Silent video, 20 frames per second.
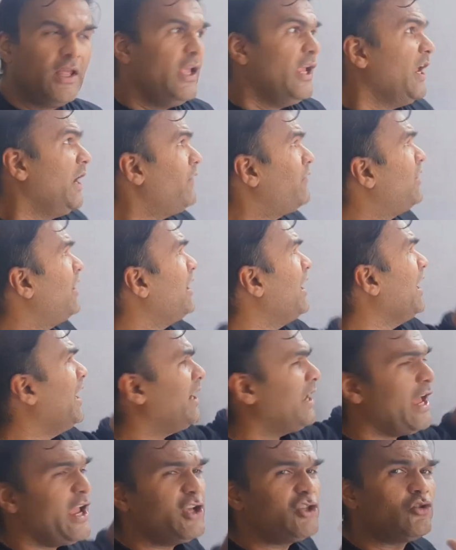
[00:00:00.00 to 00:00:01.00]
If the
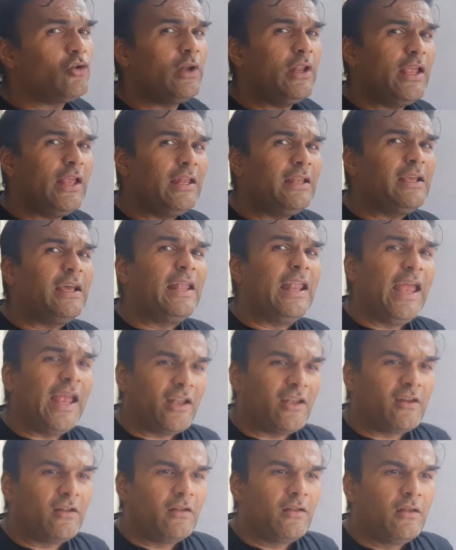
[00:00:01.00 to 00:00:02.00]
data is only
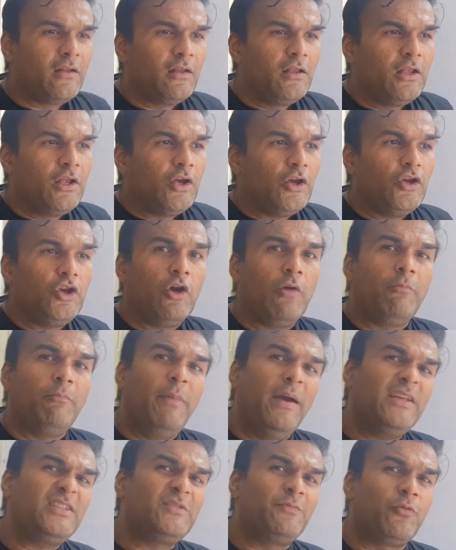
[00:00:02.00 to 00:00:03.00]
incorrect, your
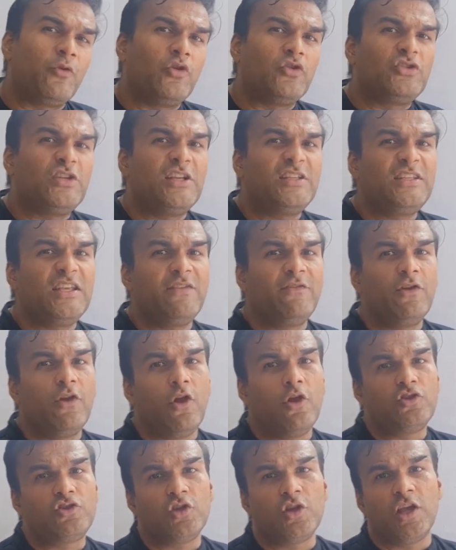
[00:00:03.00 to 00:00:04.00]
best processing will
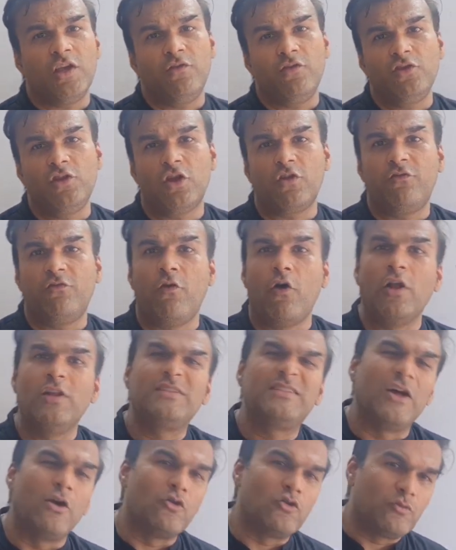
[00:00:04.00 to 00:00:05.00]
also give you the
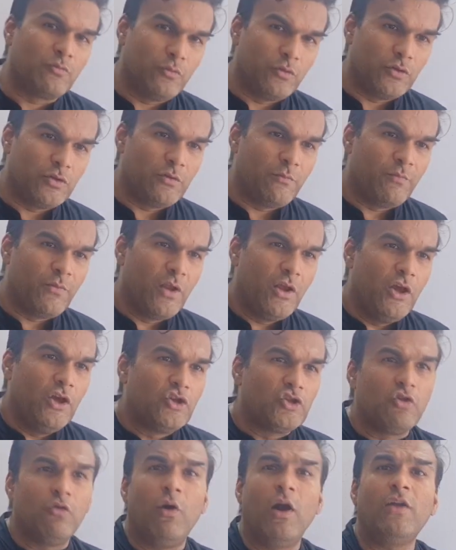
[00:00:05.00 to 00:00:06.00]
false output.
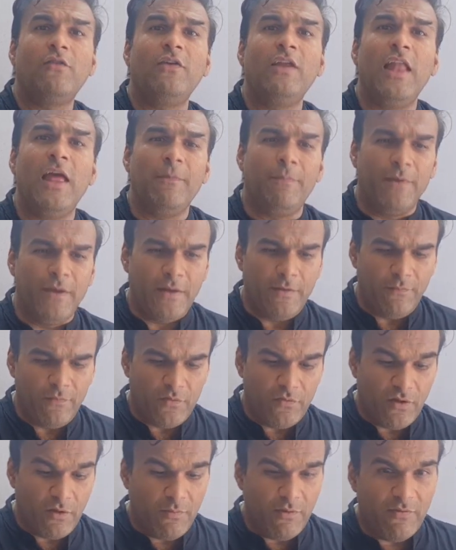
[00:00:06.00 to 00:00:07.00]
So what will happen?
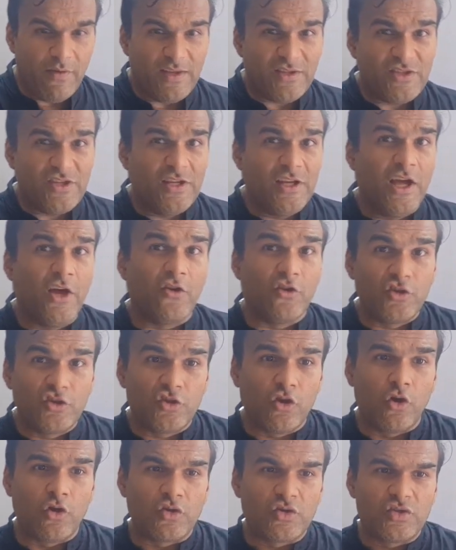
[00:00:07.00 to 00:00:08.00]
We will be wasting our
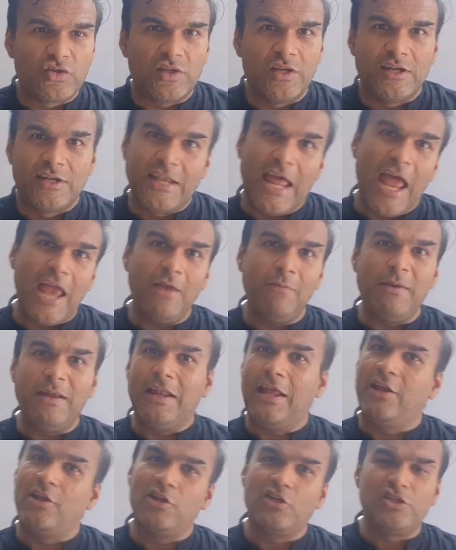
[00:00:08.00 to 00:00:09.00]
resource, time and
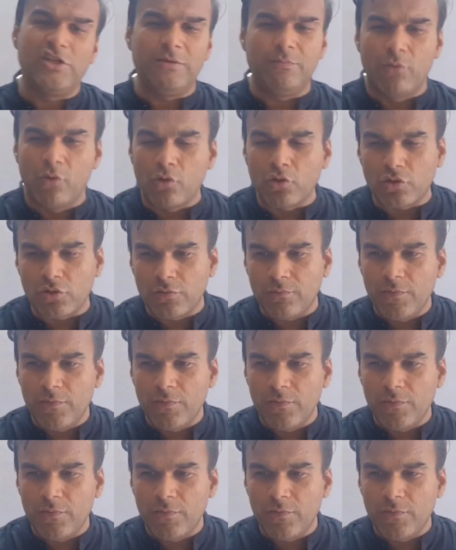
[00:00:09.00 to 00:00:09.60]
energy both.